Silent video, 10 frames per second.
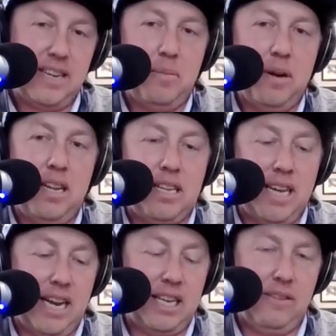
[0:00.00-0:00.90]
everybody to
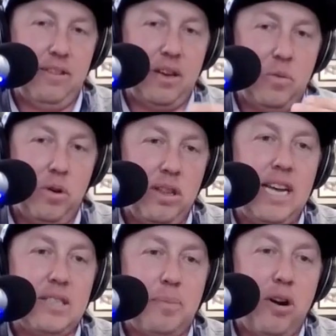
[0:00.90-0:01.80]
kind of give like one
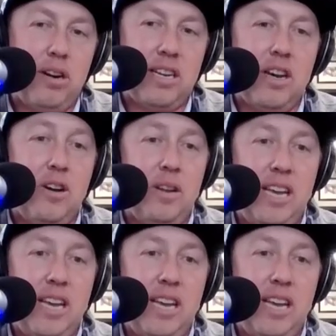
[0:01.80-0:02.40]
last parting note.